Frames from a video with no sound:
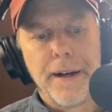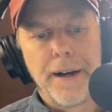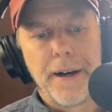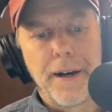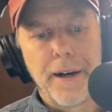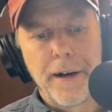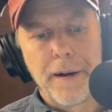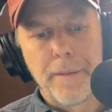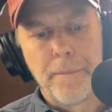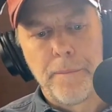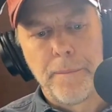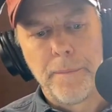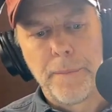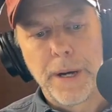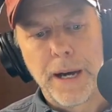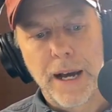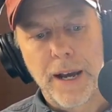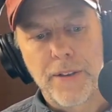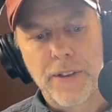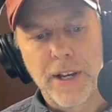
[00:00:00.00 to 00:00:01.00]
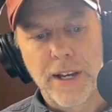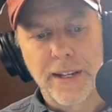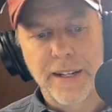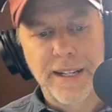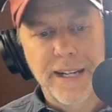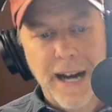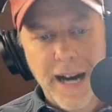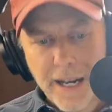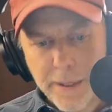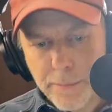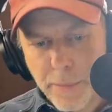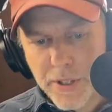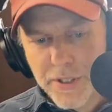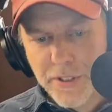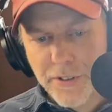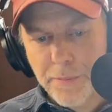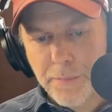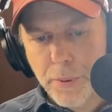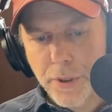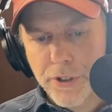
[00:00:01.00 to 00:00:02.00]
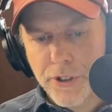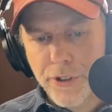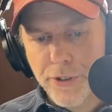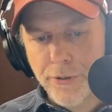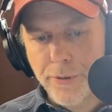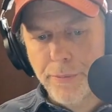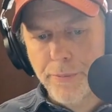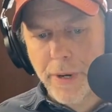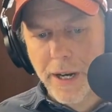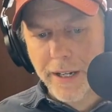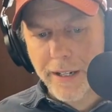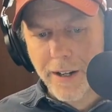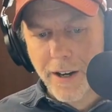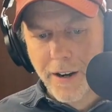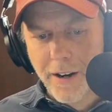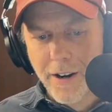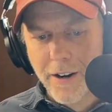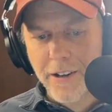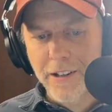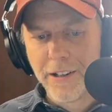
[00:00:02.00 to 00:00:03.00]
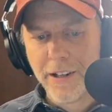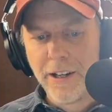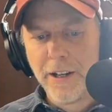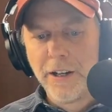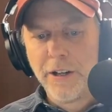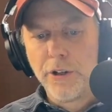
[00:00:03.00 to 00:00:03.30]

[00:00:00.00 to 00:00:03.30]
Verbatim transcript: Um, and then God must have put you in my car.